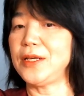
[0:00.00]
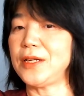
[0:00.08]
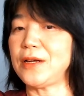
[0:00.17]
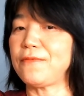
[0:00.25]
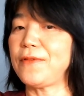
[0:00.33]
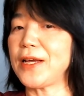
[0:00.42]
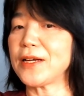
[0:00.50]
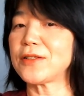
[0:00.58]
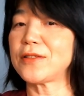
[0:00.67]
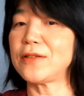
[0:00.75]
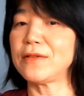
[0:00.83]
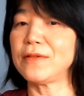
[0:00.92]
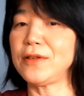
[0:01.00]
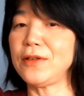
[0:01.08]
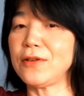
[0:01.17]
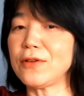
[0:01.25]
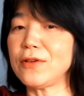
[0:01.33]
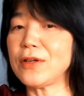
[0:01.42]
affects,
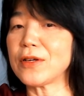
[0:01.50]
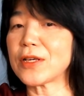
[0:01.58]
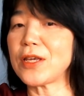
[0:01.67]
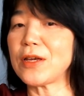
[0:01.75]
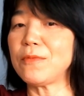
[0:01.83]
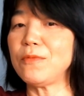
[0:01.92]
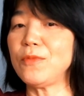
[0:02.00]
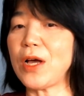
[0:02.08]
you can